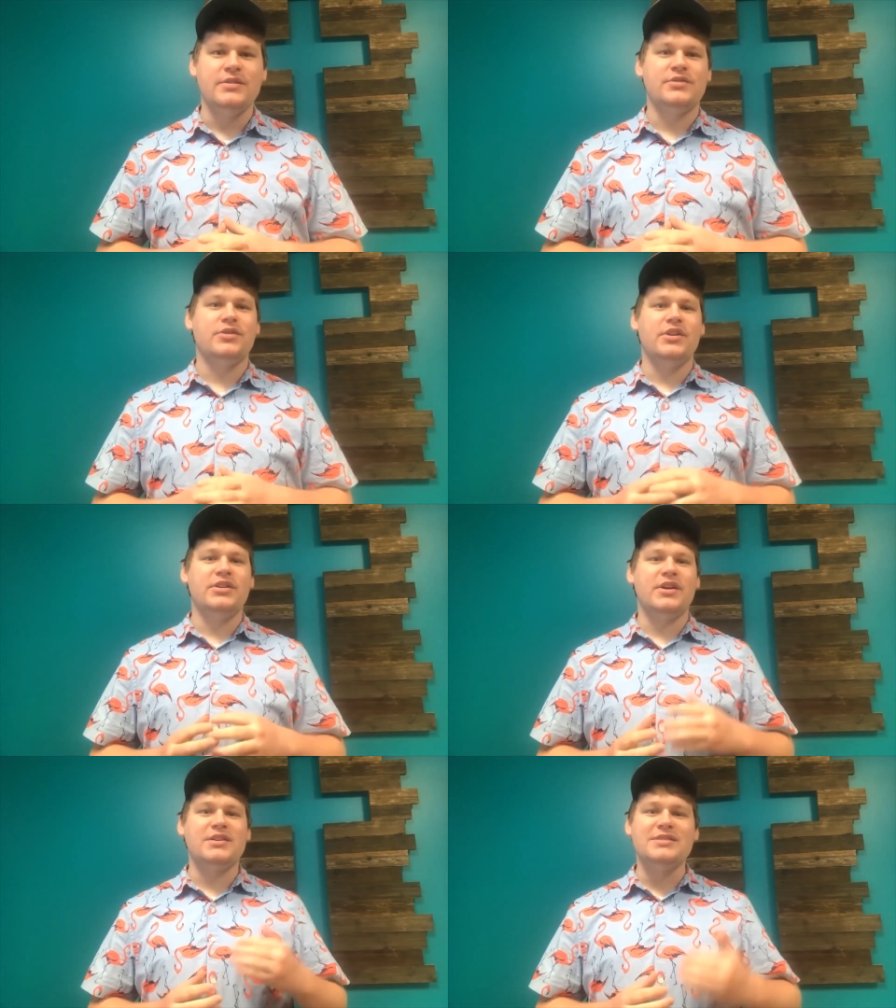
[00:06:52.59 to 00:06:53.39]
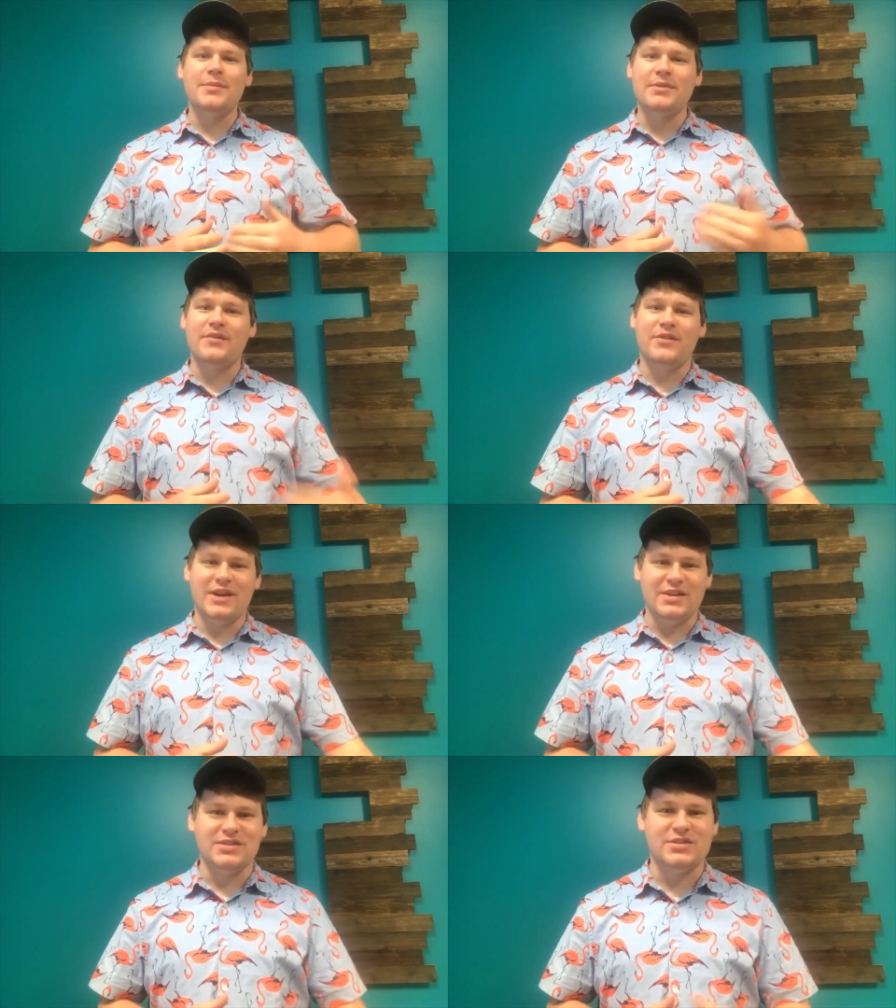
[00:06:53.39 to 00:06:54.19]
So you need to accept the
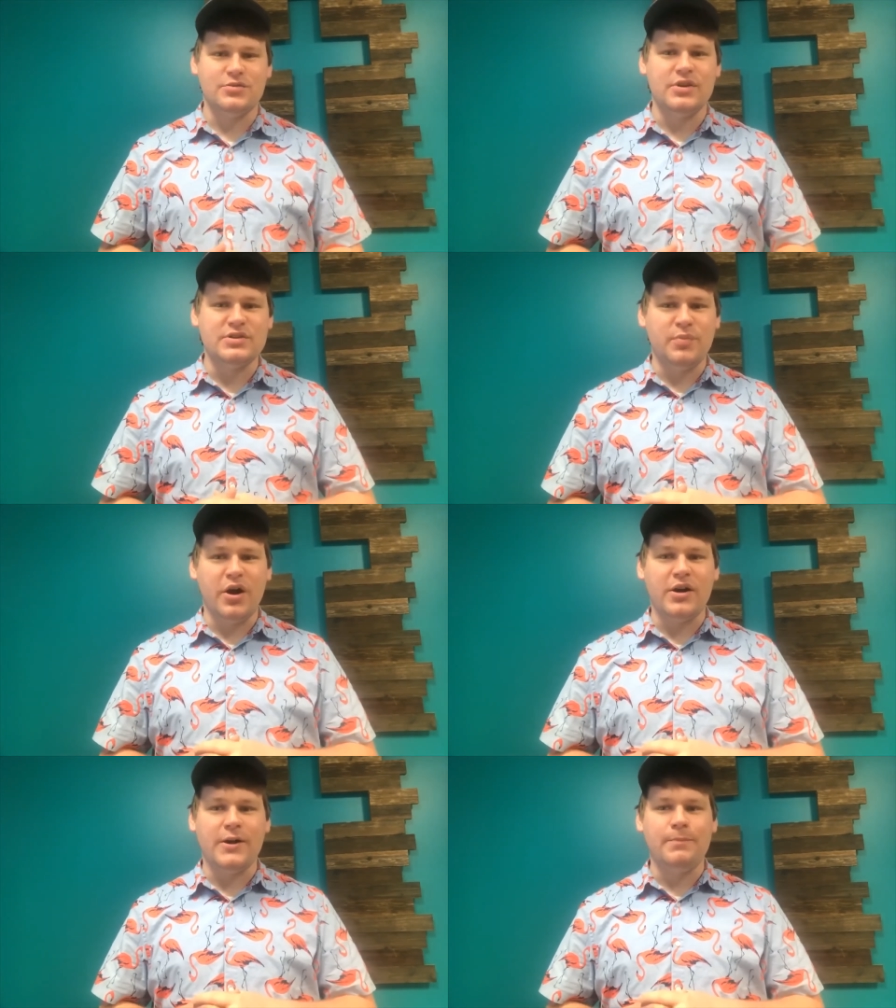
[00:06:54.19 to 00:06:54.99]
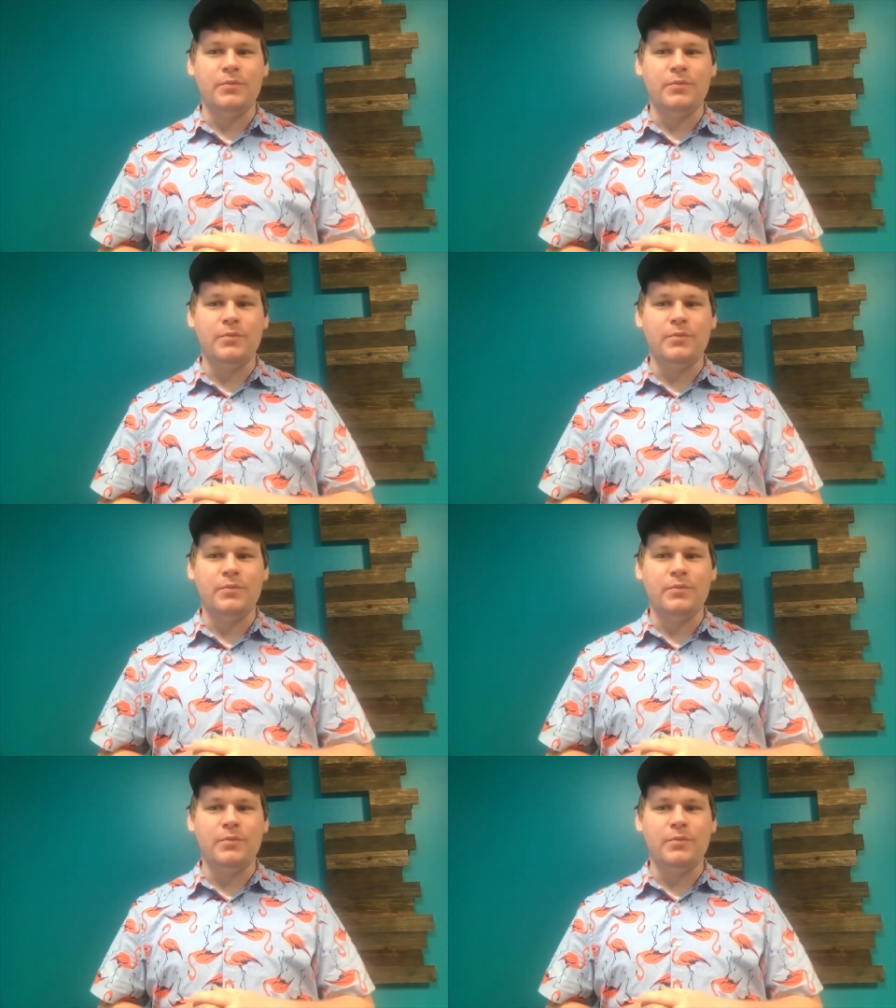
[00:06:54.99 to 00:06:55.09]
invitation to his party.